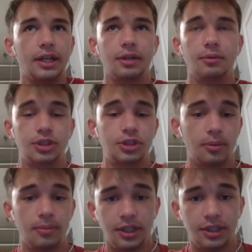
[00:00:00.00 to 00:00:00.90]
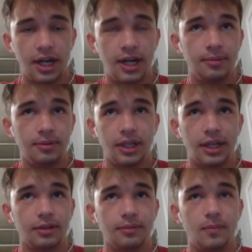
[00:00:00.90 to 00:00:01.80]
were so many times,
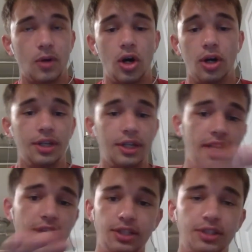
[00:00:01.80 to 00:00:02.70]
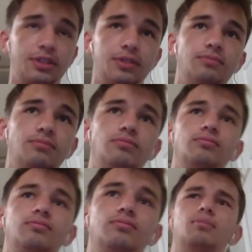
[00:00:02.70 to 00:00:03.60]
like all the days
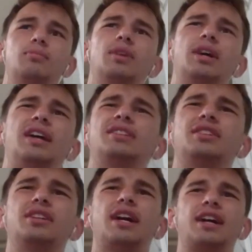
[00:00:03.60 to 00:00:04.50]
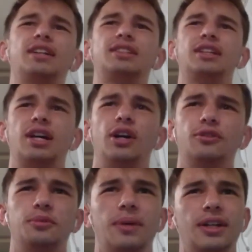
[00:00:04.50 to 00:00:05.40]
until I got to like
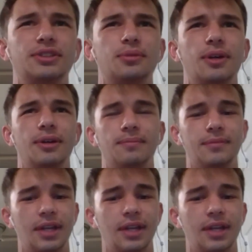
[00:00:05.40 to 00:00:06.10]
100 miles away. Like